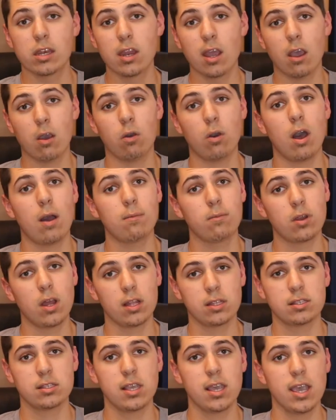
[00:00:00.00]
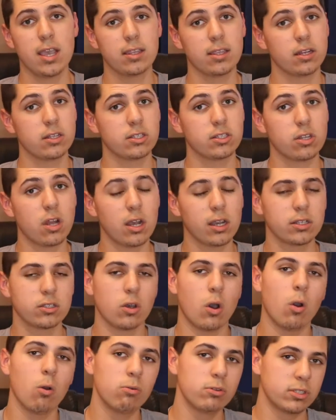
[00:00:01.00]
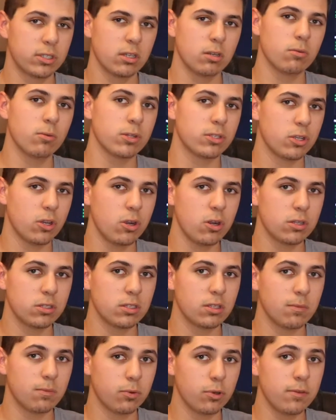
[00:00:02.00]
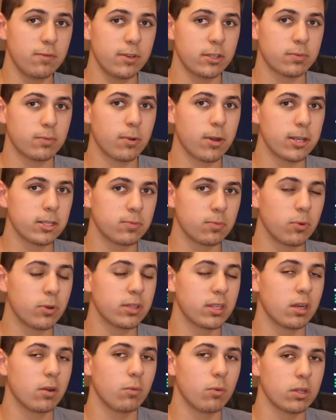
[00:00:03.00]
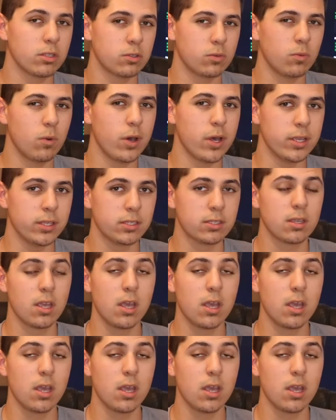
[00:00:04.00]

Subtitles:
Now, I'm not saying that a stock is always going to return to the previous price point that it once was,